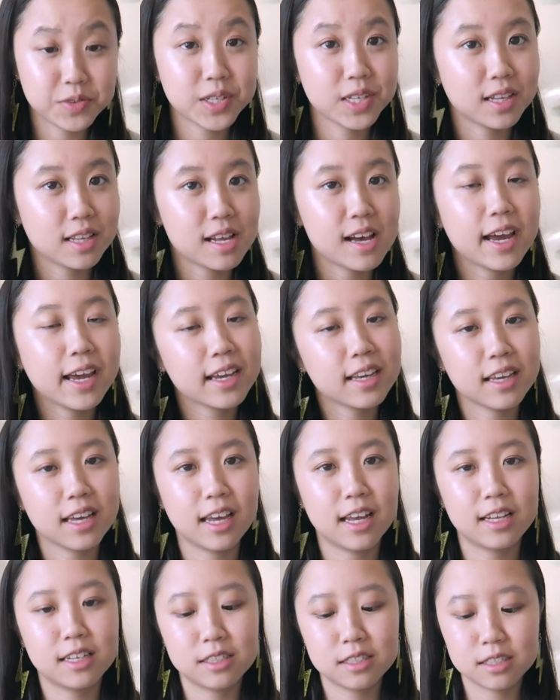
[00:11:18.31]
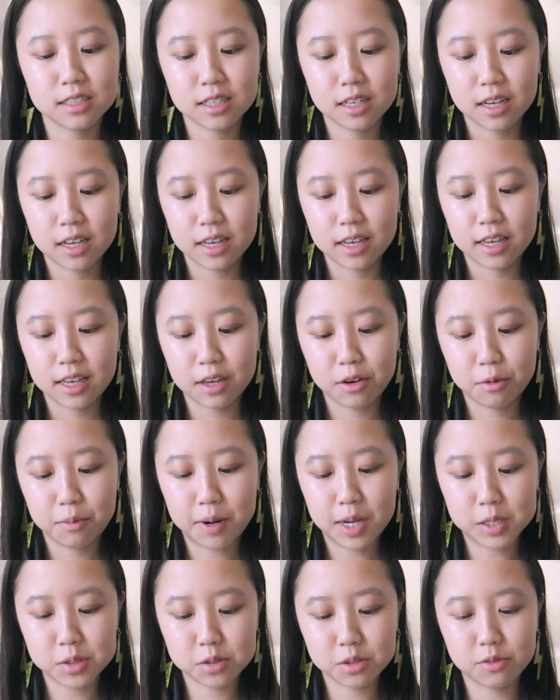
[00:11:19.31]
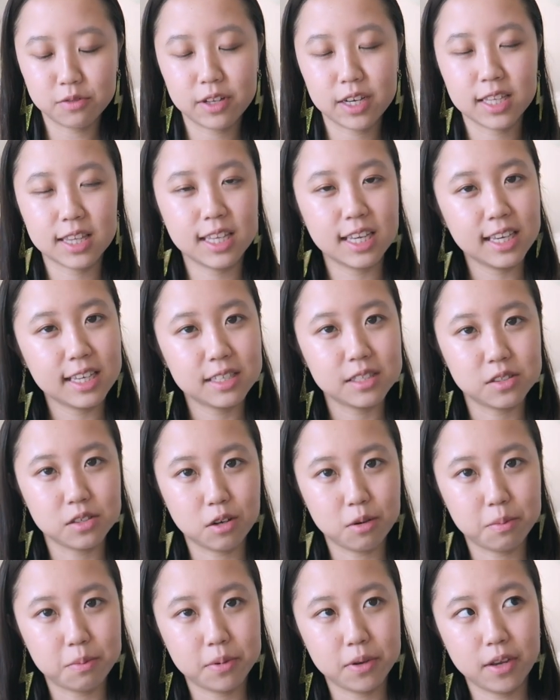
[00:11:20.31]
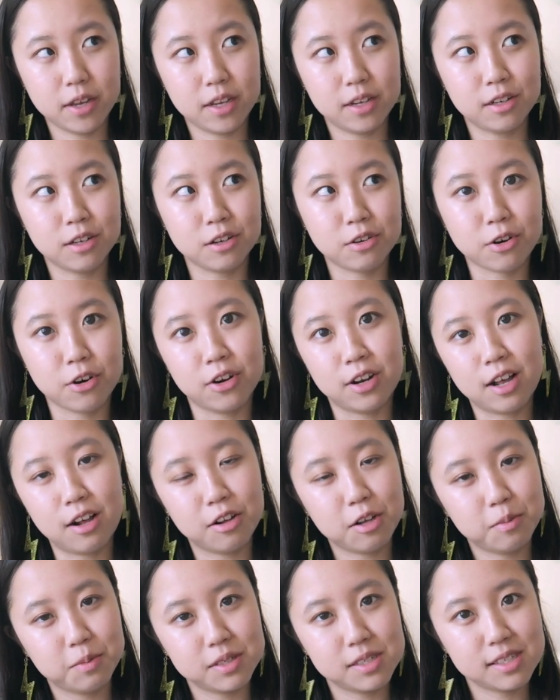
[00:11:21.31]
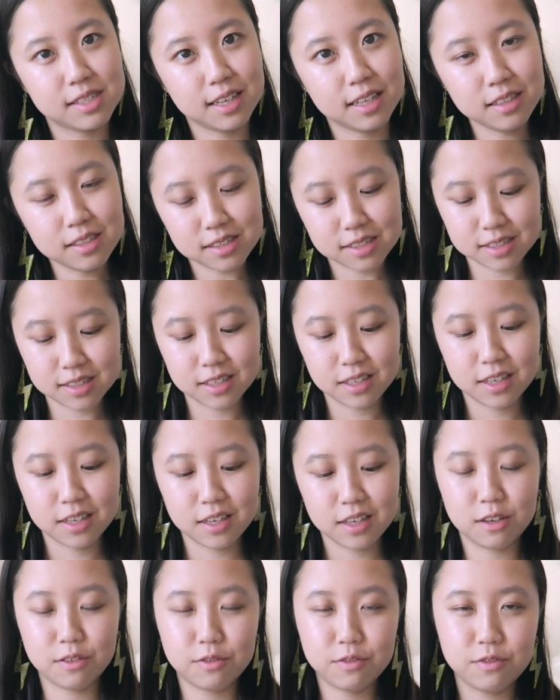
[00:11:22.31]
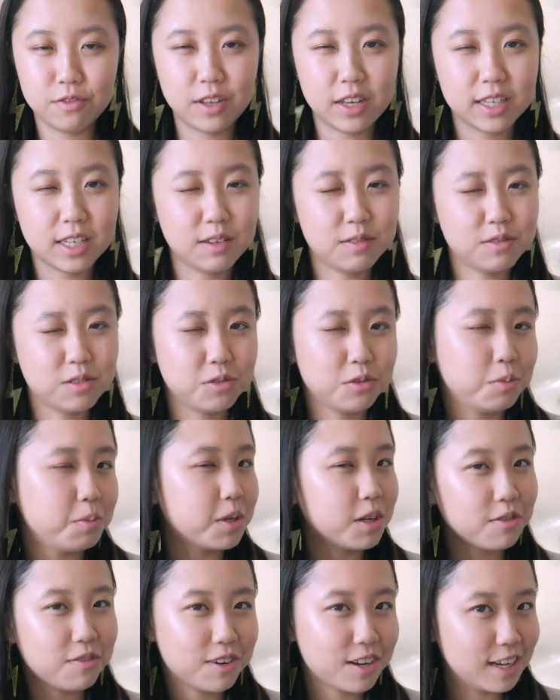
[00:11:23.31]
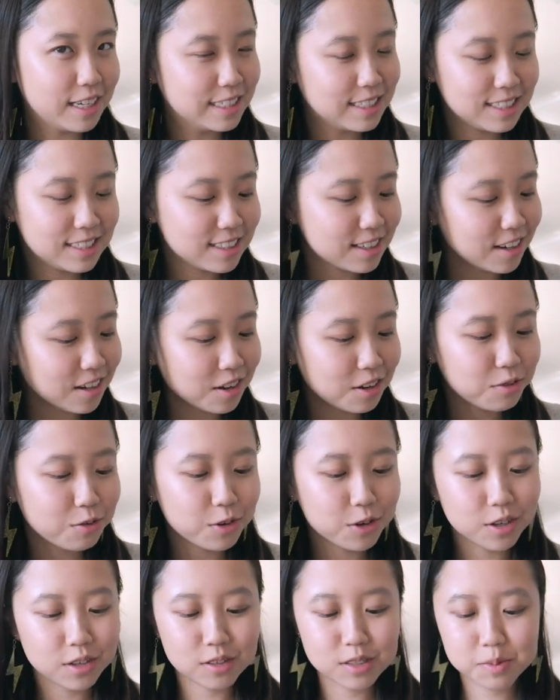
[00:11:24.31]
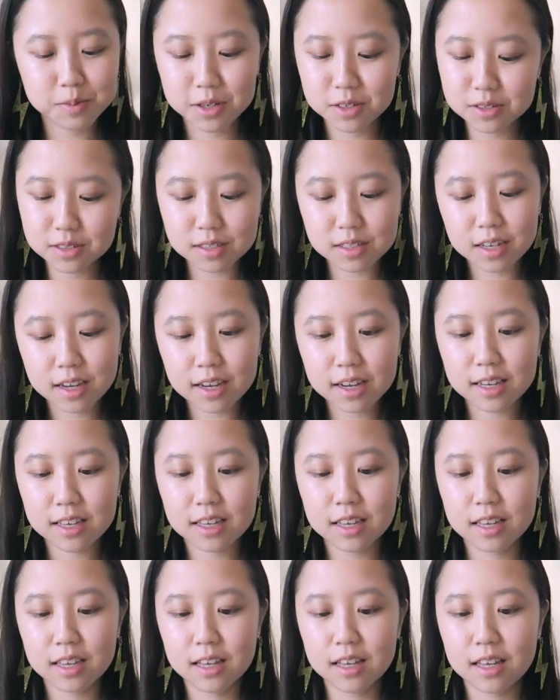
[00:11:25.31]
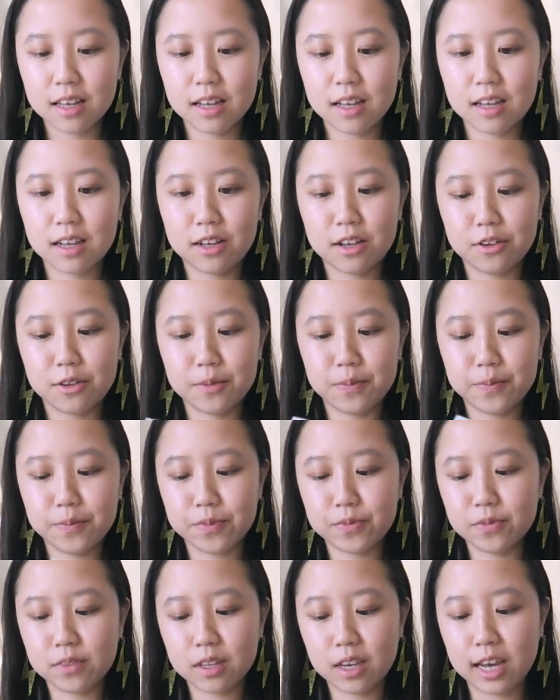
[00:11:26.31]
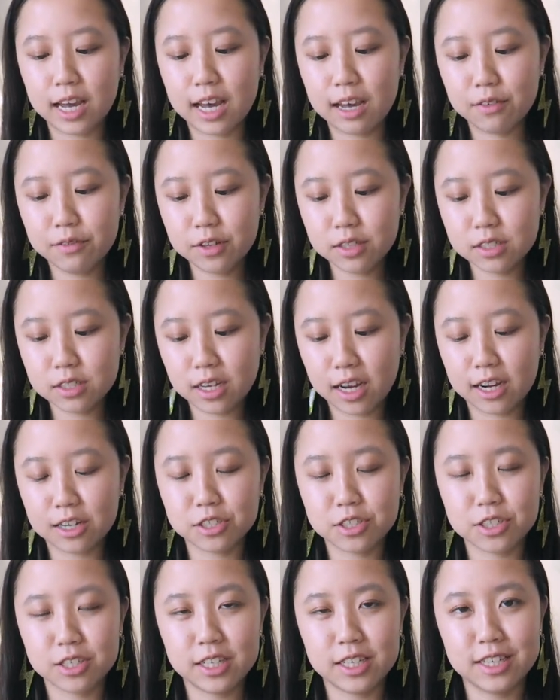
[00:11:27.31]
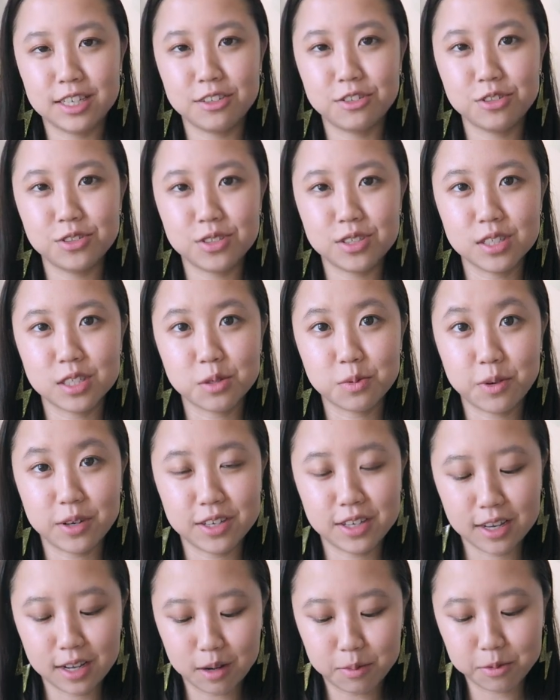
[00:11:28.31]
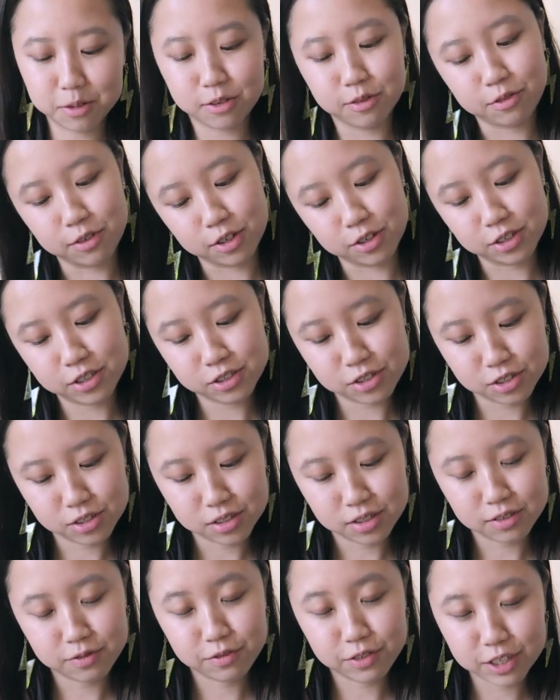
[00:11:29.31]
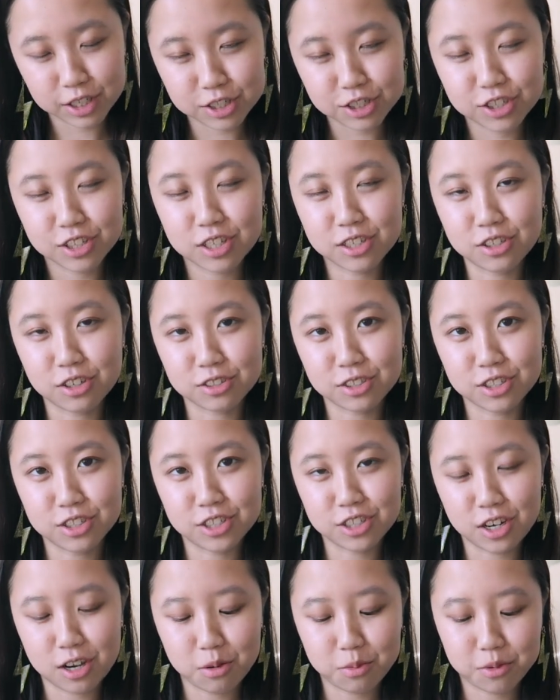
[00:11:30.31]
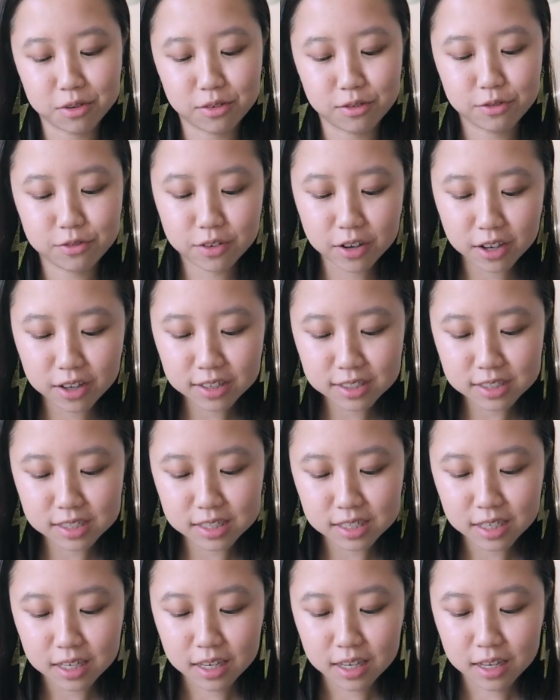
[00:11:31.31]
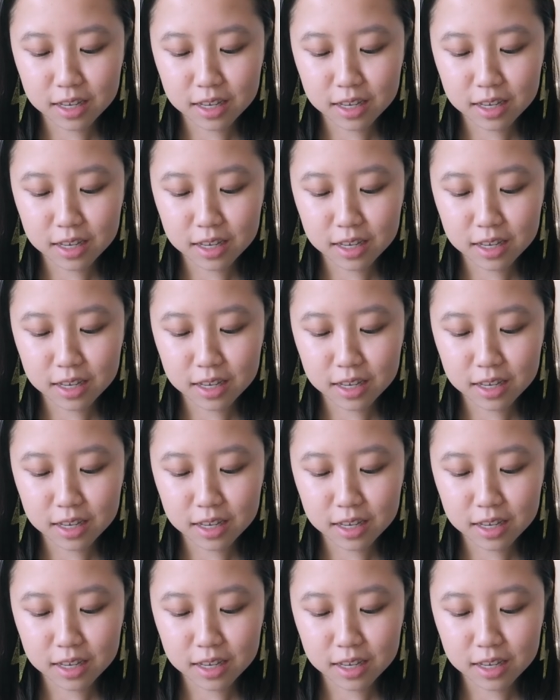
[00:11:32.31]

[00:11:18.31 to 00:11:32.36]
I really like and it reminds you of like the Aesop and Grown Alchemist scents, if that gives you a bit of an idea of what it smells like. Um, I haven't actually used this one yet. I'm going to finish, finish the Dr. Jart one first,